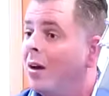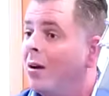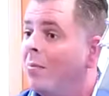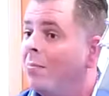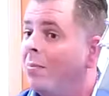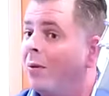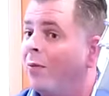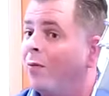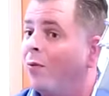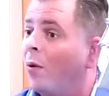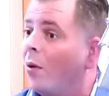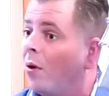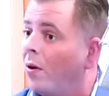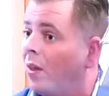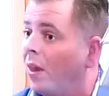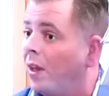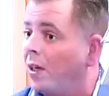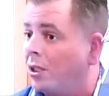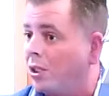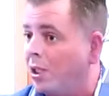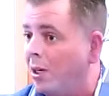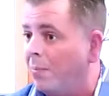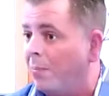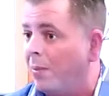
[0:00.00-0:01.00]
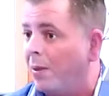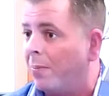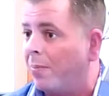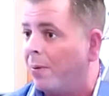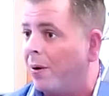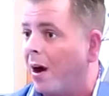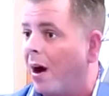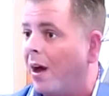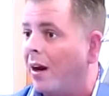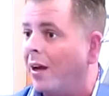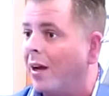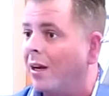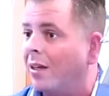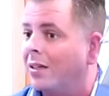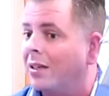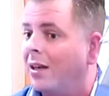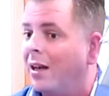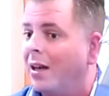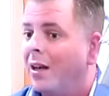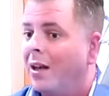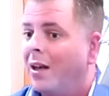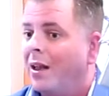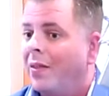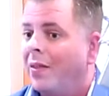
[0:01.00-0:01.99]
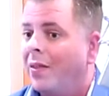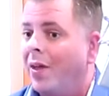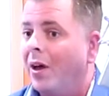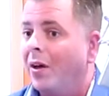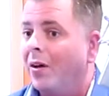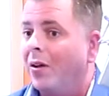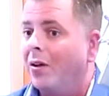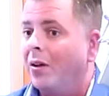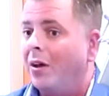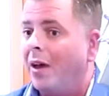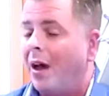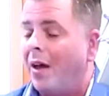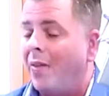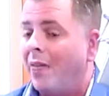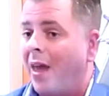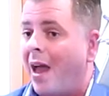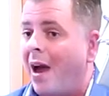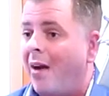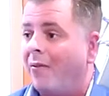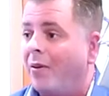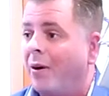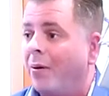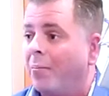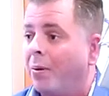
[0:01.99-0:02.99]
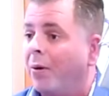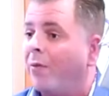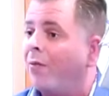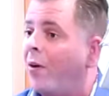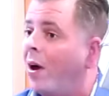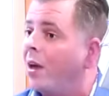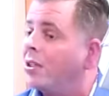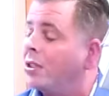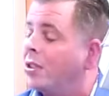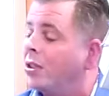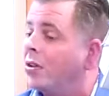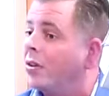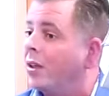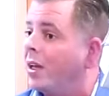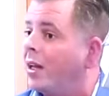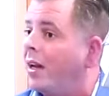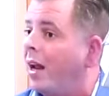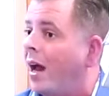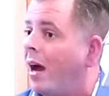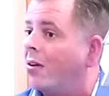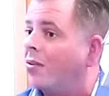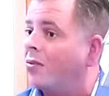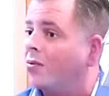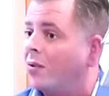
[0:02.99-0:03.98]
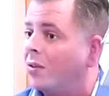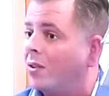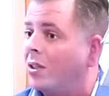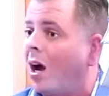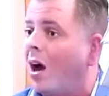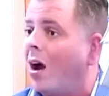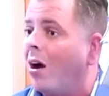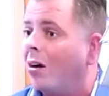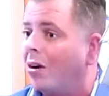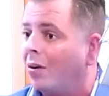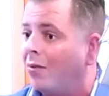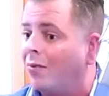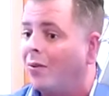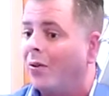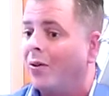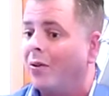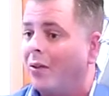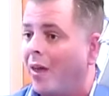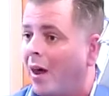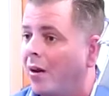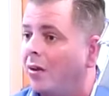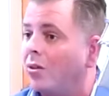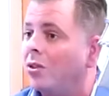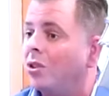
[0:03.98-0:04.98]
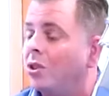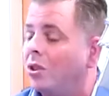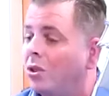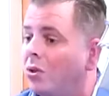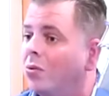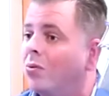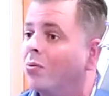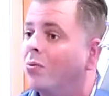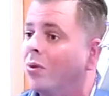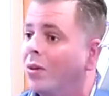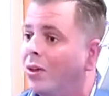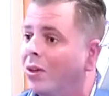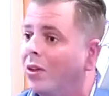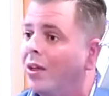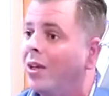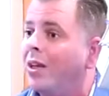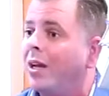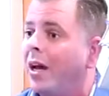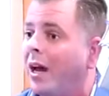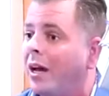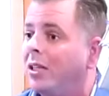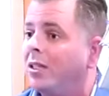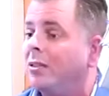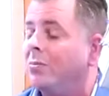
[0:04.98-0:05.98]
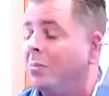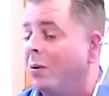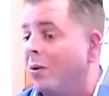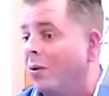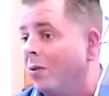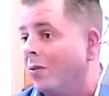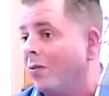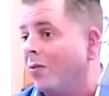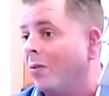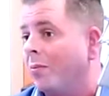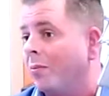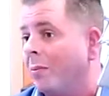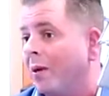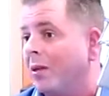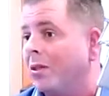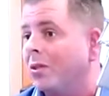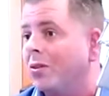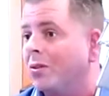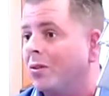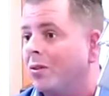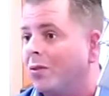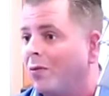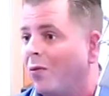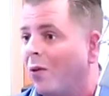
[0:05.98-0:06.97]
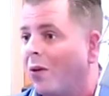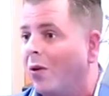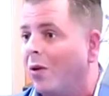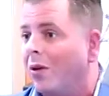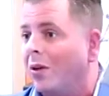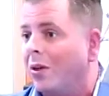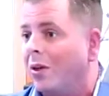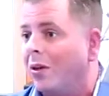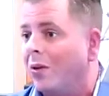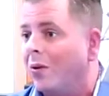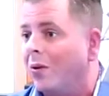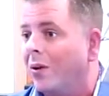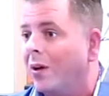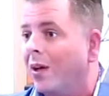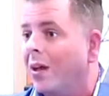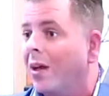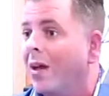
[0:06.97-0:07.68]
before they ship the product, they have a professional in-house photographer that'll shoot really nice, beautiful pictures for you.